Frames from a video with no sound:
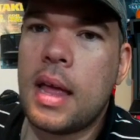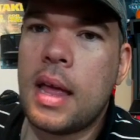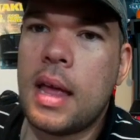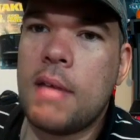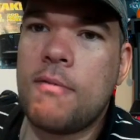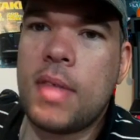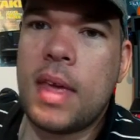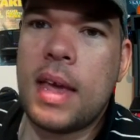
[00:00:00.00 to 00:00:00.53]

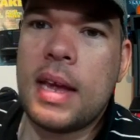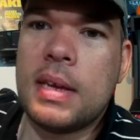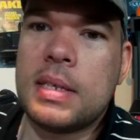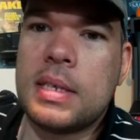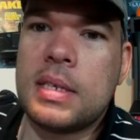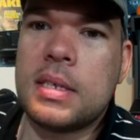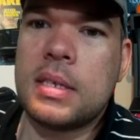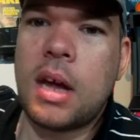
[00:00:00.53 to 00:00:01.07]
if they
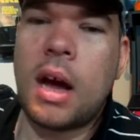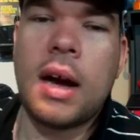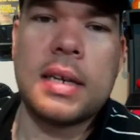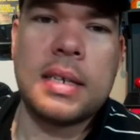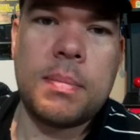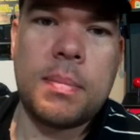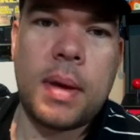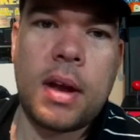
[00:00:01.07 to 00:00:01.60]
stocked
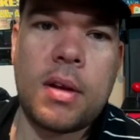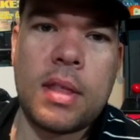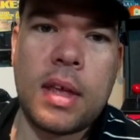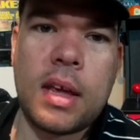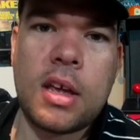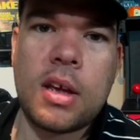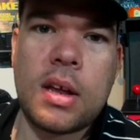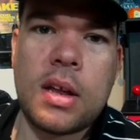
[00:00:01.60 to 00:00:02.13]
it better, they
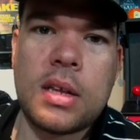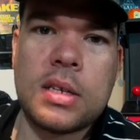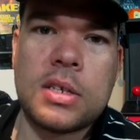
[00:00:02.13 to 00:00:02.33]
could